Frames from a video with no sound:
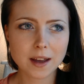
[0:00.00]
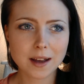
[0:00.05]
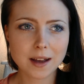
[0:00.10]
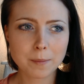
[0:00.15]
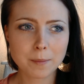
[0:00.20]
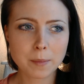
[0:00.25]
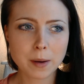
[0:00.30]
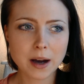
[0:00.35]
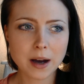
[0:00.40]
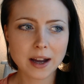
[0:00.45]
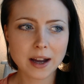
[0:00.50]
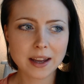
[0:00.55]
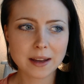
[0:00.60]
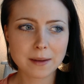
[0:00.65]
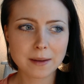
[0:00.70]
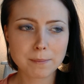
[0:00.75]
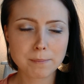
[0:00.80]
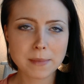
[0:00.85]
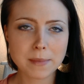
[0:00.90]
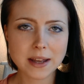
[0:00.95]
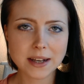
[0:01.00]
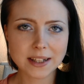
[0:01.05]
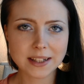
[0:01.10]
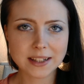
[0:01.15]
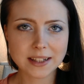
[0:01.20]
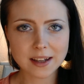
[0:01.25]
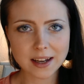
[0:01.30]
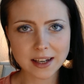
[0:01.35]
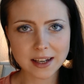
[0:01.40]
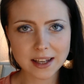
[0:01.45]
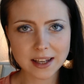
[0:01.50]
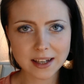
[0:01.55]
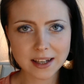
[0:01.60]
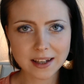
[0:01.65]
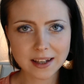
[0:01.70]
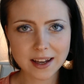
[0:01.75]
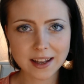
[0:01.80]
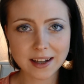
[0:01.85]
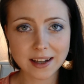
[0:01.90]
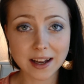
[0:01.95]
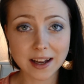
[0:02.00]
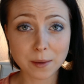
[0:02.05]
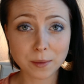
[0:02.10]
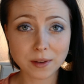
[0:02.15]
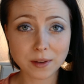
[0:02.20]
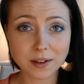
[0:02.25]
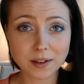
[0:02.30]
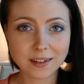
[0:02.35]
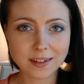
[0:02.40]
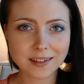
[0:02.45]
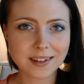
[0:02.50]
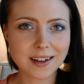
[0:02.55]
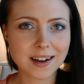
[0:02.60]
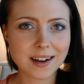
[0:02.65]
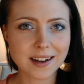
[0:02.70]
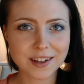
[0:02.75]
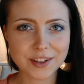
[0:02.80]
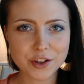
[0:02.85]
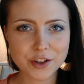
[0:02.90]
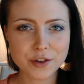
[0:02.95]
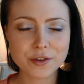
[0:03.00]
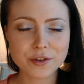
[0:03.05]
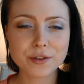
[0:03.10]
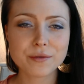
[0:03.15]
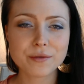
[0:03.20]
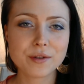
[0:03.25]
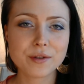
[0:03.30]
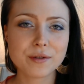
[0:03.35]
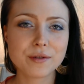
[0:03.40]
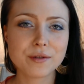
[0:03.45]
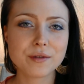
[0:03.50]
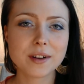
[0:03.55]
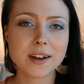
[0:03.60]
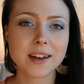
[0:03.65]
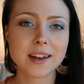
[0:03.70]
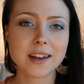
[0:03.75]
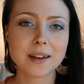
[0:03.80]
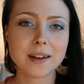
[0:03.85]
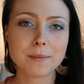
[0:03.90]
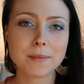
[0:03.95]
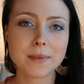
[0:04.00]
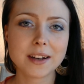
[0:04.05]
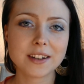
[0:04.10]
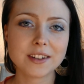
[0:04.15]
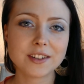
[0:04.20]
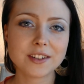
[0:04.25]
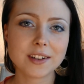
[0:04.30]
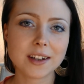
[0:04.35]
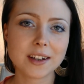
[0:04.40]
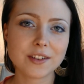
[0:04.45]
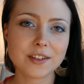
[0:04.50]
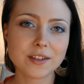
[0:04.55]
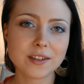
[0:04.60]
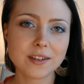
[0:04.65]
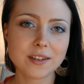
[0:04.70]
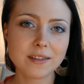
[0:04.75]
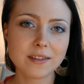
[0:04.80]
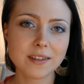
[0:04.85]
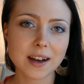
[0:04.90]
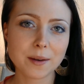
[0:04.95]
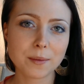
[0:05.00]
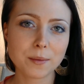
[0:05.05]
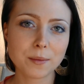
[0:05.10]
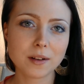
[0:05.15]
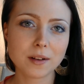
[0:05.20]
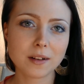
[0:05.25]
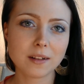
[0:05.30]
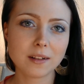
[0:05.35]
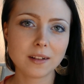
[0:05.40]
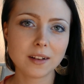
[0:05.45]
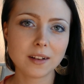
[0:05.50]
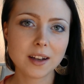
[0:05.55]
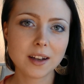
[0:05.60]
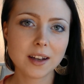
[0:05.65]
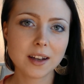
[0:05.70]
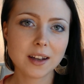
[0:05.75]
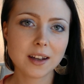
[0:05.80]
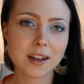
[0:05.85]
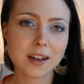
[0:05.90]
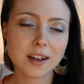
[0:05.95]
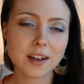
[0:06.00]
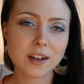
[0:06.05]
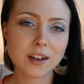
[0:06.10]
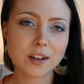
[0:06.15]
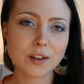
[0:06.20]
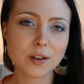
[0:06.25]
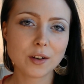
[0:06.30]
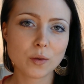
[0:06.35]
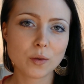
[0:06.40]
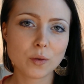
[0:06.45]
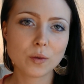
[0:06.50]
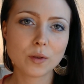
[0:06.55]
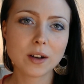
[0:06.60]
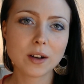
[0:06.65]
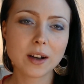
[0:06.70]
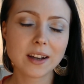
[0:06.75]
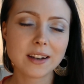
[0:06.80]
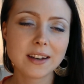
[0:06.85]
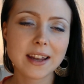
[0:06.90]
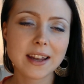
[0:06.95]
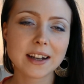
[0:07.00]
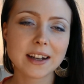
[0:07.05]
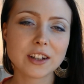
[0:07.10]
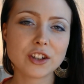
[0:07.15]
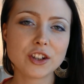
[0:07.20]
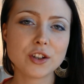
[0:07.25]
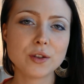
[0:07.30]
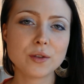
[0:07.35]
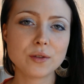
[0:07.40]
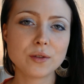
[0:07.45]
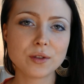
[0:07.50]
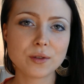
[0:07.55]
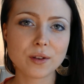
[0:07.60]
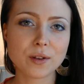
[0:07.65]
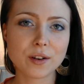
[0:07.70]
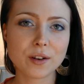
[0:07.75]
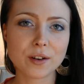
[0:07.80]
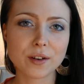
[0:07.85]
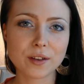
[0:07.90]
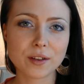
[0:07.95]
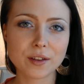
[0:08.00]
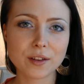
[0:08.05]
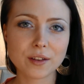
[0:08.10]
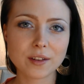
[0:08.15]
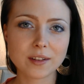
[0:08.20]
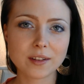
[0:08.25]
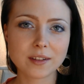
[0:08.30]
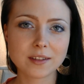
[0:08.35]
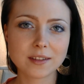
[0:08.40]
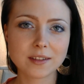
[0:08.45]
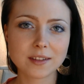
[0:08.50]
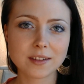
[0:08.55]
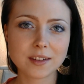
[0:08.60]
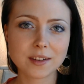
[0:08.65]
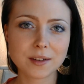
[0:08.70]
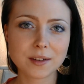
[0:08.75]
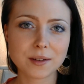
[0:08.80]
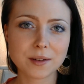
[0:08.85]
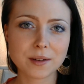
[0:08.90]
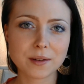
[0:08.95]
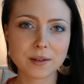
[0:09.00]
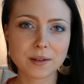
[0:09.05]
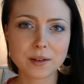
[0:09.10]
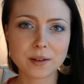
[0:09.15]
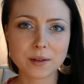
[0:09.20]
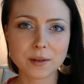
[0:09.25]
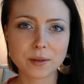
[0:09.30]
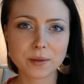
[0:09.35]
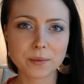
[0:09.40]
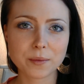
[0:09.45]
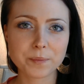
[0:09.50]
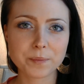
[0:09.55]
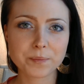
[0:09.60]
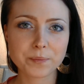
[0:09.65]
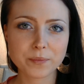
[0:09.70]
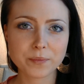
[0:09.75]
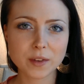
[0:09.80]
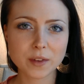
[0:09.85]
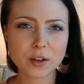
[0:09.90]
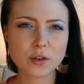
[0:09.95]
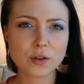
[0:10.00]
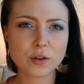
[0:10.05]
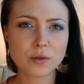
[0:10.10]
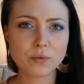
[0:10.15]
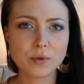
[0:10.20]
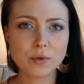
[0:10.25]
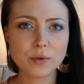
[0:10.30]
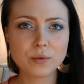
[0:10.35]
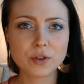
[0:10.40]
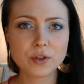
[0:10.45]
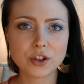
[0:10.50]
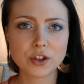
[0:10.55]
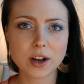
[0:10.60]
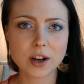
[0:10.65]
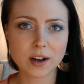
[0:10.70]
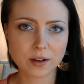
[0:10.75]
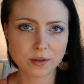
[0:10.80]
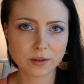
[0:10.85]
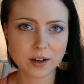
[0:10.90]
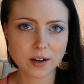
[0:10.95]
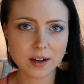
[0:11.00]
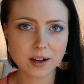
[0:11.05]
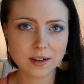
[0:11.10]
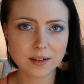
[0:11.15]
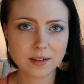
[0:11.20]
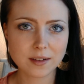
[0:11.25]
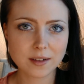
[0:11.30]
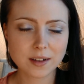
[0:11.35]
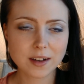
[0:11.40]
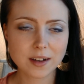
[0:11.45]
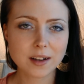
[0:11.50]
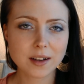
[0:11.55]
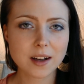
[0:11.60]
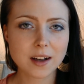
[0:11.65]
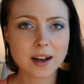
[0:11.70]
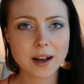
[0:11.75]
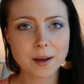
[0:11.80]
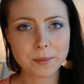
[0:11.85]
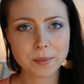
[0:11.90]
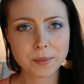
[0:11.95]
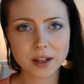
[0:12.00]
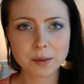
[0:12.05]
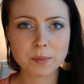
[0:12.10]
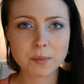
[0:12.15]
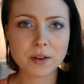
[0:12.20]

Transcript: by meditating, and I will guide you through a meditation that will, you know, connect you to earth, to, you know, your root chakra. I'm going to be